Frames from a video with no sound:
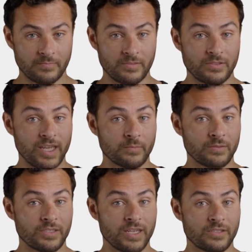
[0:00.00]
Step
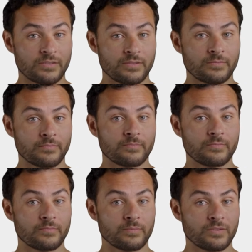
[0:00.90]
6.
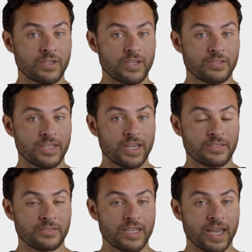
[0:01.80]

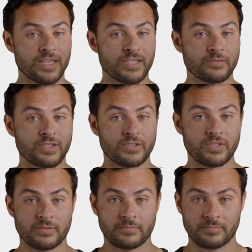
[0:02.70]
Finalize the
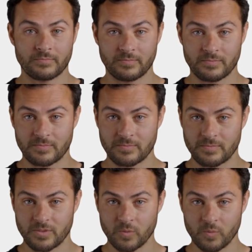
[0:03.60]
activation.
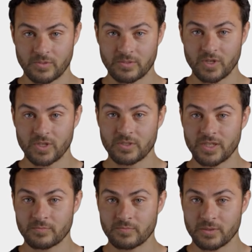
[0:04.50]
Once all the
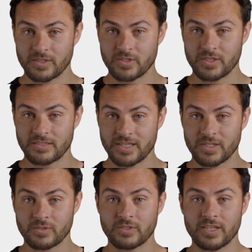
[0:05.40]
information is
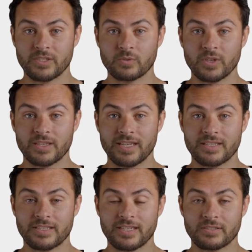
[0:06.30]
entered and your
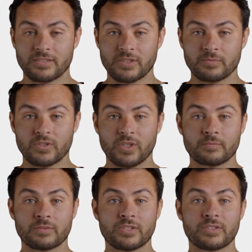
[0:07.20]
identity is
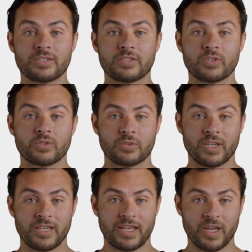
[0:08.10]
confirmed, you'll
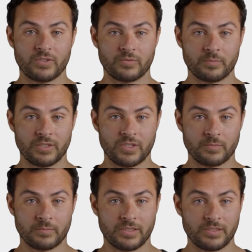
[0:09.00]
get a
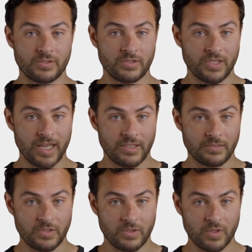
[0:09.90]
confirmation message saying
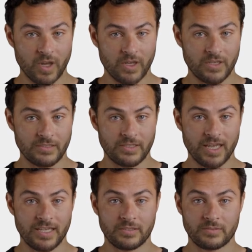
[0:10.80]
that your card is
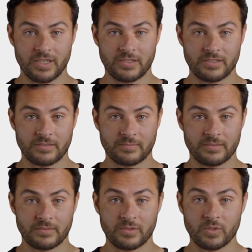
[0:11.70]
activated.
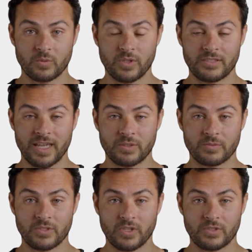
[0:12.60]
You can now
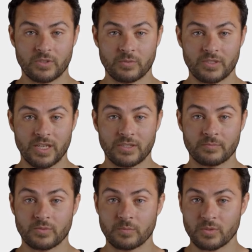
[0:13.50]
start using it
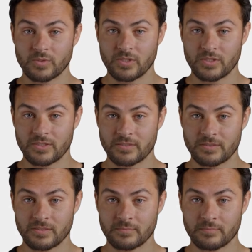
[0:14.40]
for
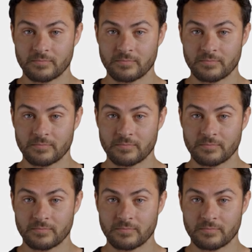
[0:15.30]
purchases.